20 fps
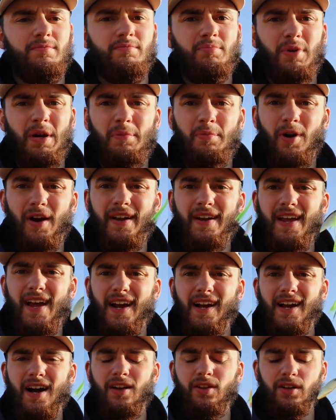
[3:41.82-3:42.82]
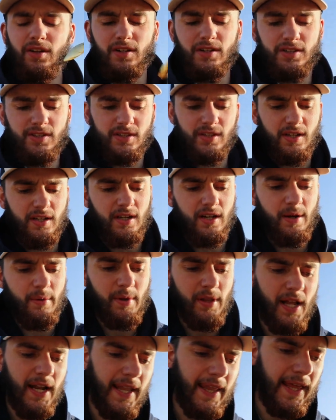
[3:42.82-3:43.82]
pretty bright neon colors. Um,
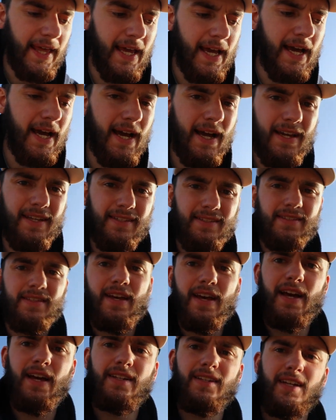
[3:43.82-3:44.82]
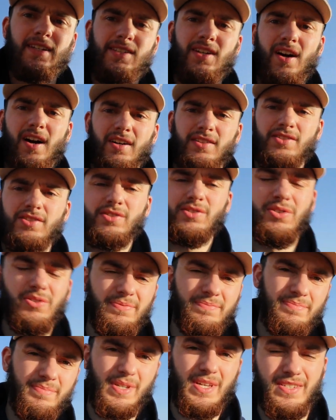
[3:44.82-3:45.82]
a lot of the guys that I talked to,
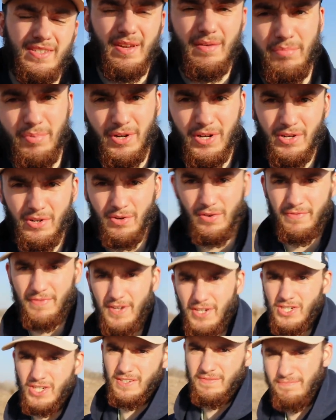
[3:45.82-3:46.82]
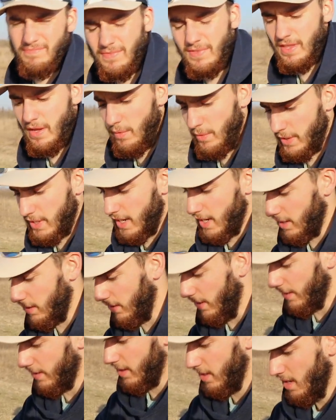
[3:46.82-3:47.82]
because I'm pretty new to fishing, they were kind of
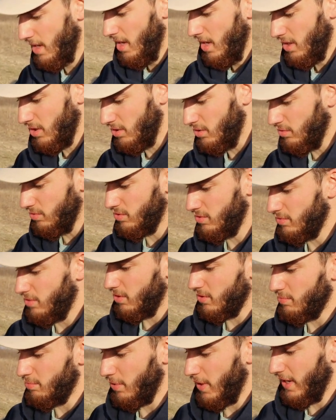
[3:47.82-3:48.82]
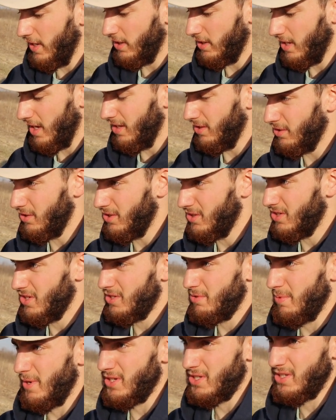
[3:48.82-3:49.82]
like, use those brighter colors,
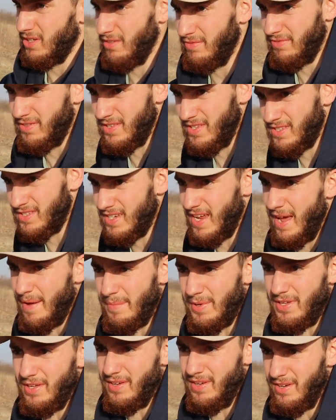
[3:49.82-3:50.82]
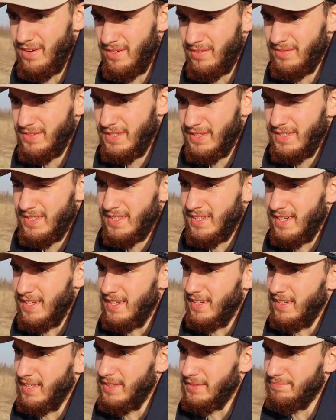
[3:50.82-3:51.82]
especially for this time of year.
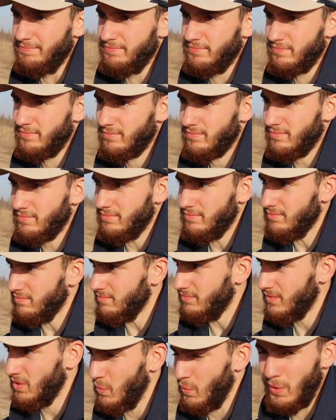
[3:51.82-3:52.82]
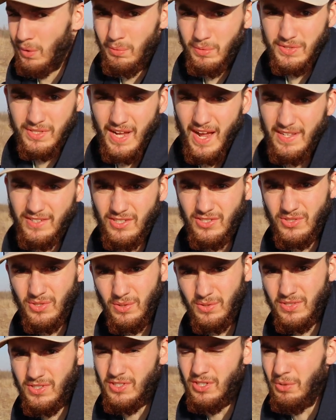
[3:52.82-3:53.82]
Um, we're in Wisconsin,
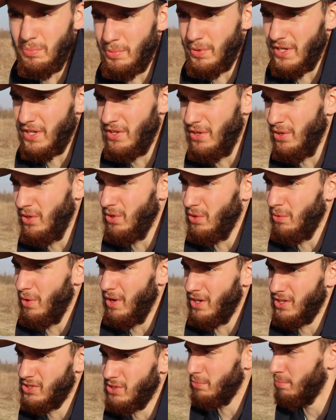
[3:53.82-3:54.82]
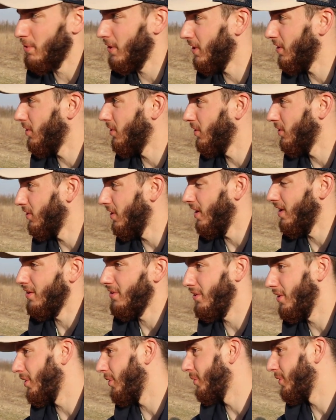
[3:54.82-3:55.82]
so it's still pretty cold. The water's still pretty cold,
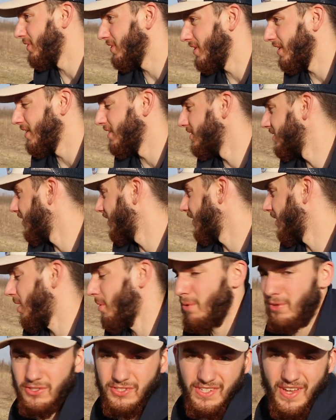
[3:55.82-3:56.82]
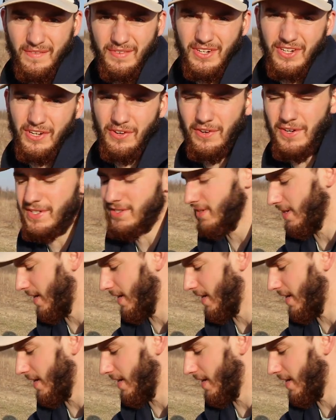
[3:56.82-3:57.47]
although it is like almost 70 degrees